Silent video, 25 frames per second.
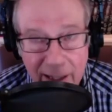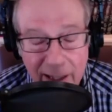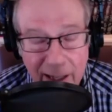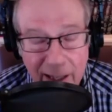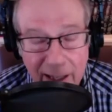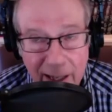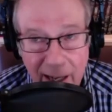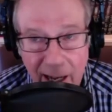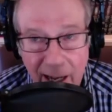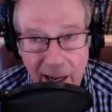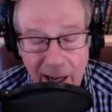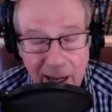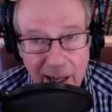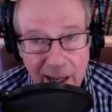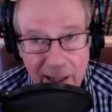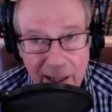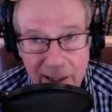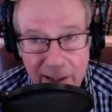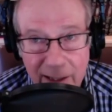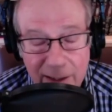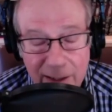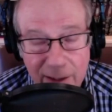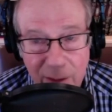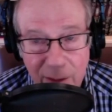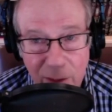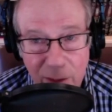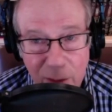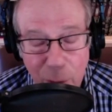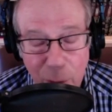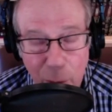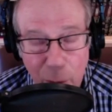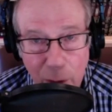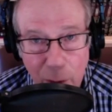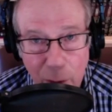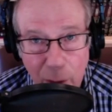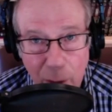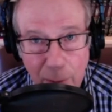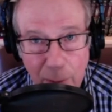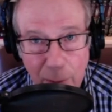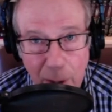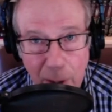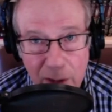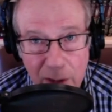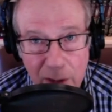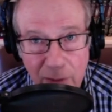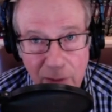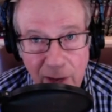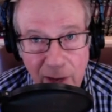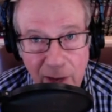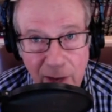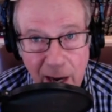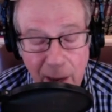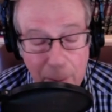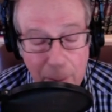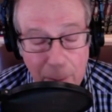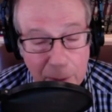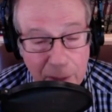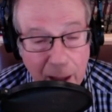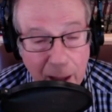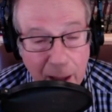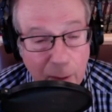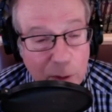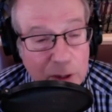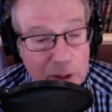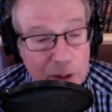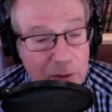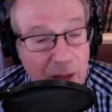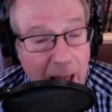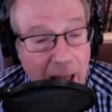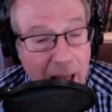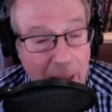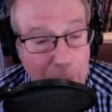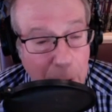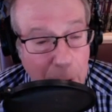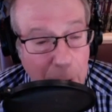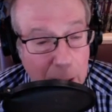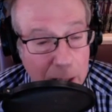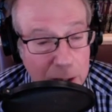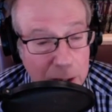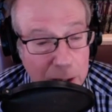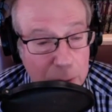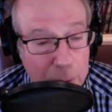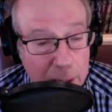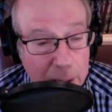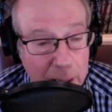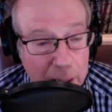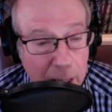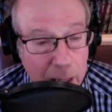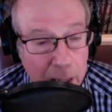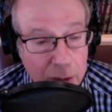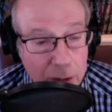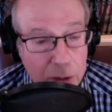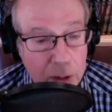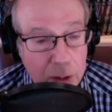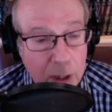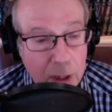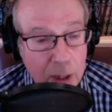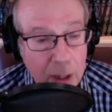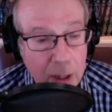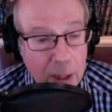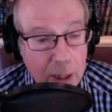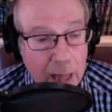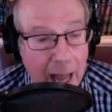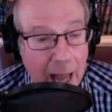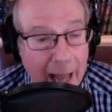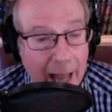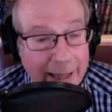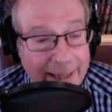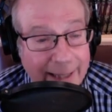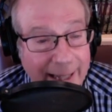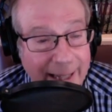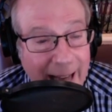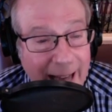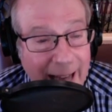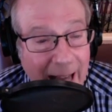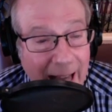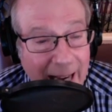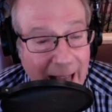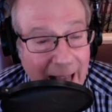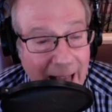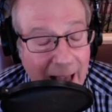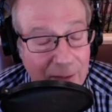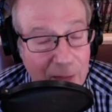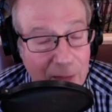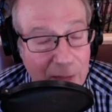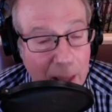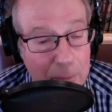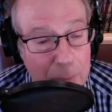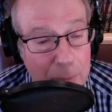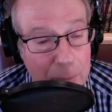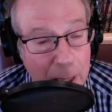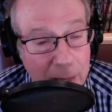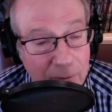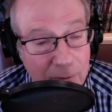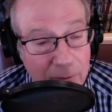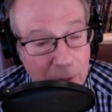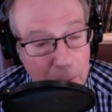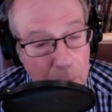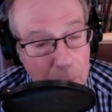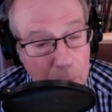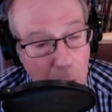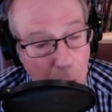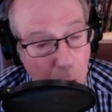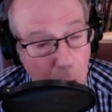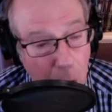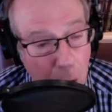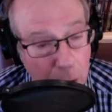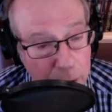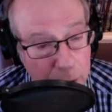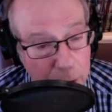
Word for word: uh, doing Great Balls of Fire. But that was fabulous because I did not have that big of a part